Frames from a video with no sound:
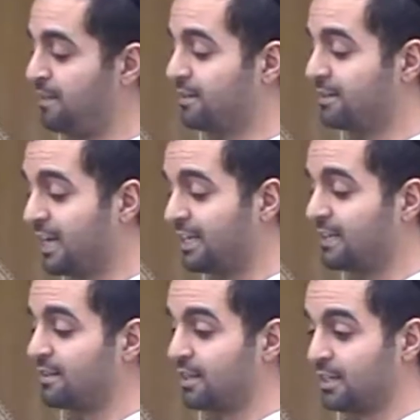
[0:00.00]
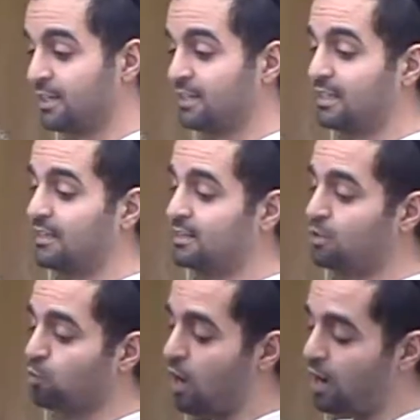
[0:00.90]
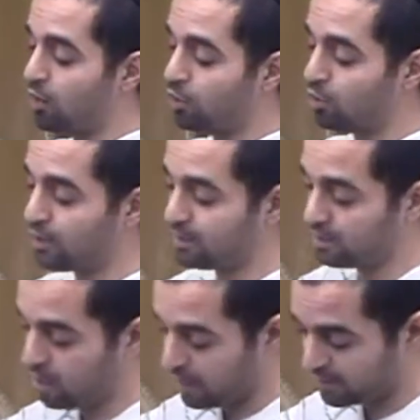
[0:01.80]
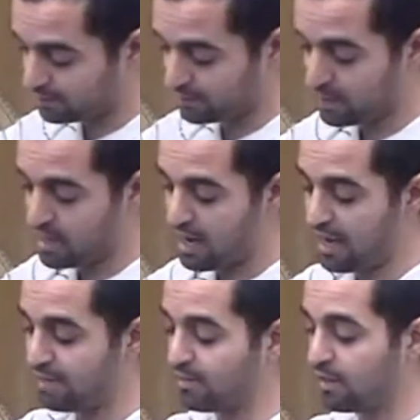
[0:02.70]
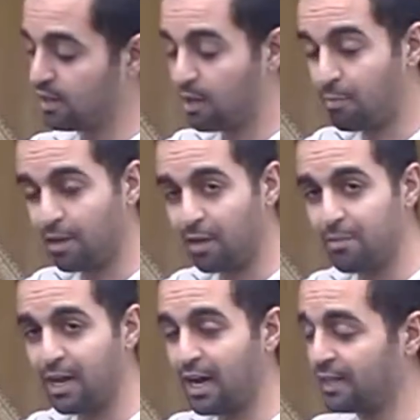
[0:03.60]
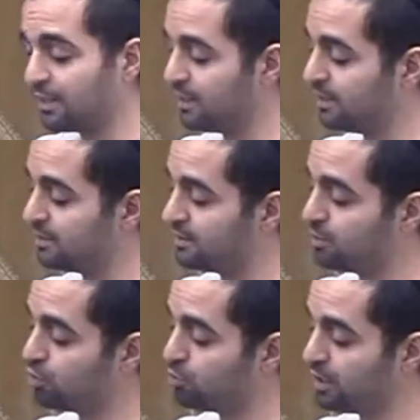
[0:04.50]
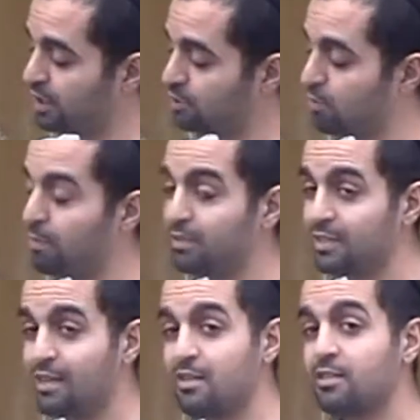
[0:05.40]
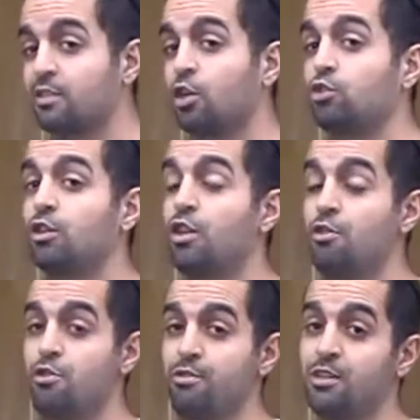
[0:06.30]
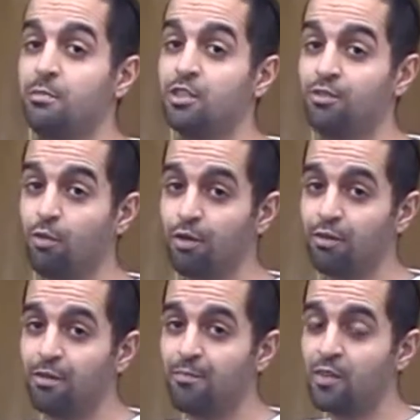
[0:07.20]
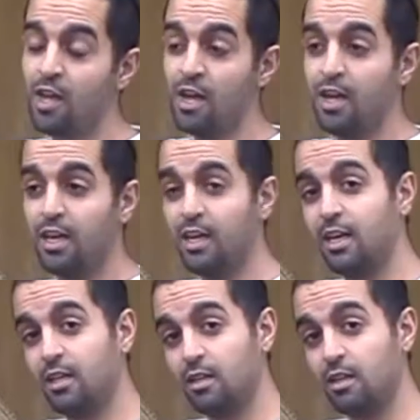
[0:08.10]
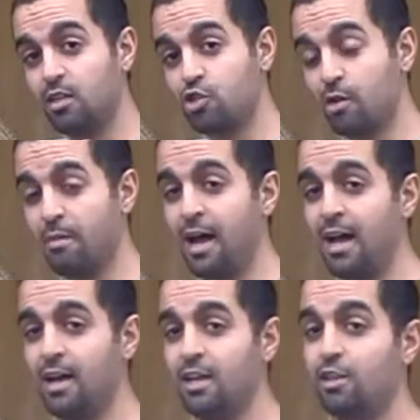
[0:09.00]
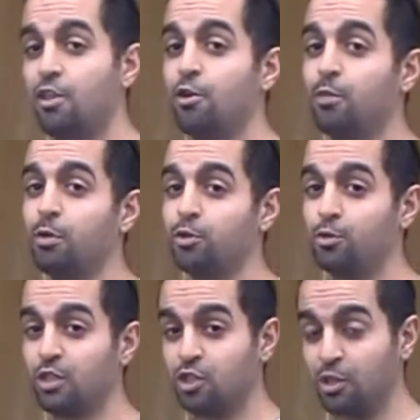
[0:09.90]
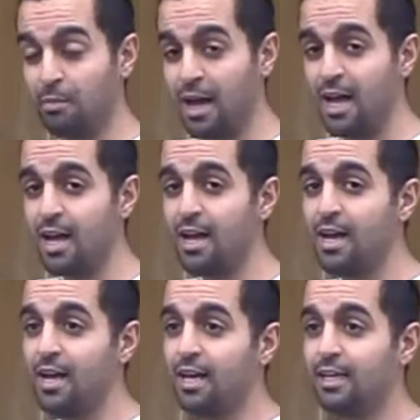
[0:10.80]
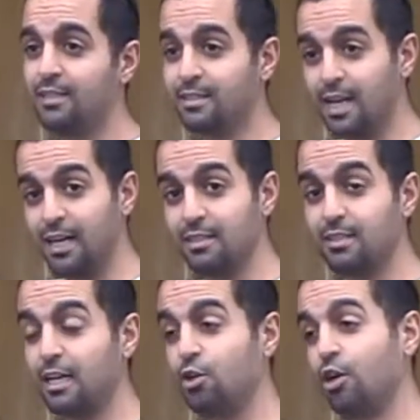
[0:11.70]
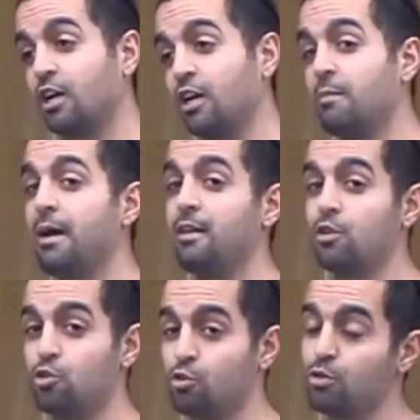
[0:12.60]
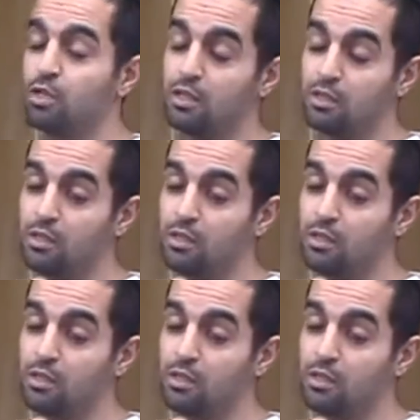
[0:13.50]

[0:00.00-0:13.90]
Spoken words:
The second thing is, and this is why you look at the knots, and the Kabbalah behind it, is the strings represent the 613 mitzvot. In Shema, the 3rd pasuk in Shema, it says, and you're going to command the Jews